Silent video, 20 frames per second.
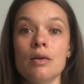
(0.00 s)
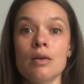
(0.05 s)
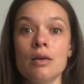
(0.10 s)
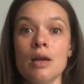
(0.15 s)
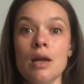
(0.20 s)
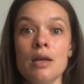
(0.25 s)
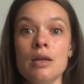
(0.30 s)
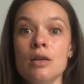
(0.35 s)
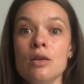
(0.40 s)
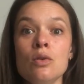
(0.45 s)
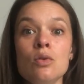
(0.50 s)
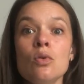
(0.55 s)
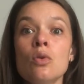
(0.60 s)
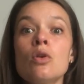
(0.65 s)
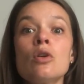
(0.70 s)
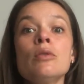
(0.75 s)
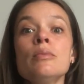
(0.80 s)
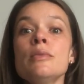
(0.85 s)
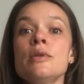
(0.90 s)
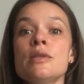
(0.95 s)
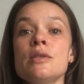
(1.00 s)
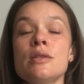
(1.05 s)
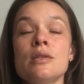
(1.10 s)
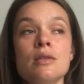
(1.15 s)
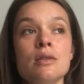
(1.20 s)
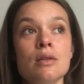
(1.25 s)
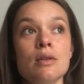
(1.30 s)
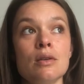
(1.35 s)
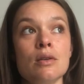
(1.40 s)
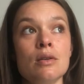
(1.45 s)
an
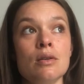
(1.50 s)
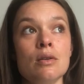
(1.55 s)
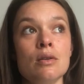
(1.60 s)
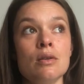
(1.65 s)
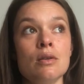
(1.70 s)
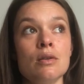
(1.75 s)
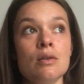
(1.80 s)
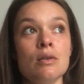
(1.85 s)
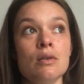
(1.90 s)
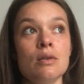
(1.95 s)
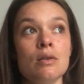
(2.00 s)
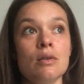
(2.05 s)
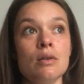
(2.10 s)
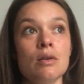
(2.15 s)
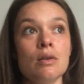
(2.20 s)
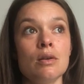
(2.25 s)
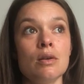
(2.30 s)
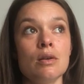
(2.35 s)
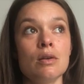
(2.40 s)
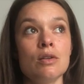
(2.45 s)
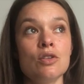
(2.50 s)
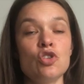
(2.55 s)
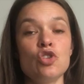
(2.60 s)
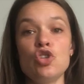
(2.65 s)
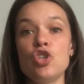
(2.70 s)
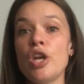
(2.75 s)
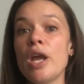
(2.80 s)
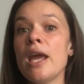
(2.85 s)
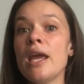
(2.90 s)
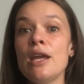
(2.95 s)
enormous
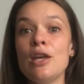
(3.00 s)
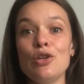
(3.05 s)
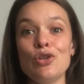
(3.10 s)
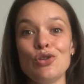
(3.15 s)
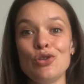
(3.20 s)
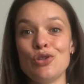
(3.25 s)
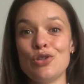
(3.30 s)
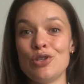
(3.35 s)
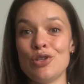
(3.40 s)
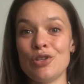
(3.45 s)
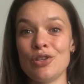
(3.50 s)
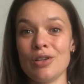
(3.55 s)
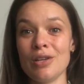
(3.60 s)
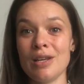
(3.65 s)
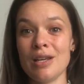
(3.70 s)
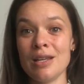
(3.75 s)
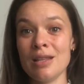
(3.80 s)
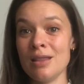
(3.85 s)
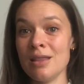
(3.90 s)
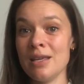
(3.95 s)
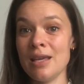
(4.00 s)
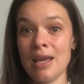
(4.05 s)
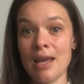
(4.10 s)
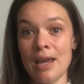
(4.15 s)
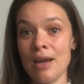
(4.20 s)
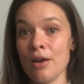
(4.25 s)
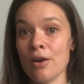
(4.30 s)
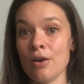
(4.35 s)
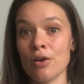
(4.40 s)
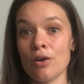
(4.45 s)
change in the
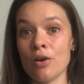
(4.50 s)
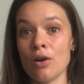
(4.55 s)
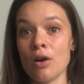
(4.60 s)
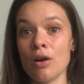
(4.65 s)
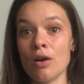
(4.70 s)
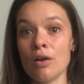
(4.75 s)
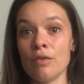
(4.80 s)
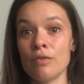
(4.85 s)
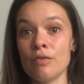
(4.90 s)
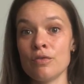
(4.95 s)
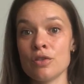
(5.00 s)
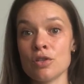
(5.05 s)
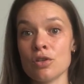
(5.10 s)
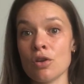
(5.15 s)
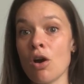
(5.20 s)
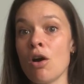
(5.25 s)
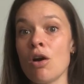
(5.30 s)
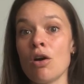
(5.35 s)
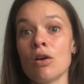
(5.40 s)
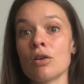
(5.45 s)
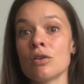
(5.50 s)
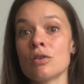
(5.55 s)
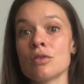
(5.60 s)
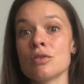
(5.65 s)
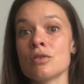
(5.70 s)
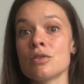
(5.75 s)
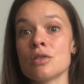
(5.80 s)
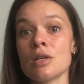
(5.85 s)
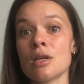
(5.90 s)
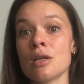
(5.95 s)
air of
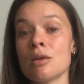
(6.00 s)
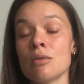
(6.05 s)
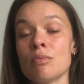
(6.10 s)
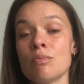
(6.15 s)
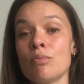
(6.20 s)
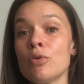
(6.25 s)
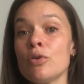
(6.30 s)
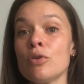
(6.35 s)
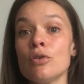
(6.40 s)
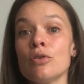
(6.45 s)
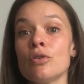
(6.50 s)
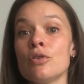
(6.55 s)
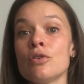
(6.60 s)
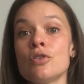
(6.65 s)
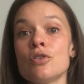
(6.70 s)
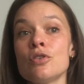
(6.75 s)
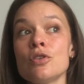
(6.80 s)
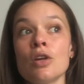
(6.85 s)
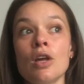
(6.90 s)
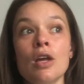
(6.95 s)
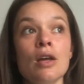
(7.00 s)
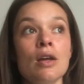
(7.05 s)
songs and birds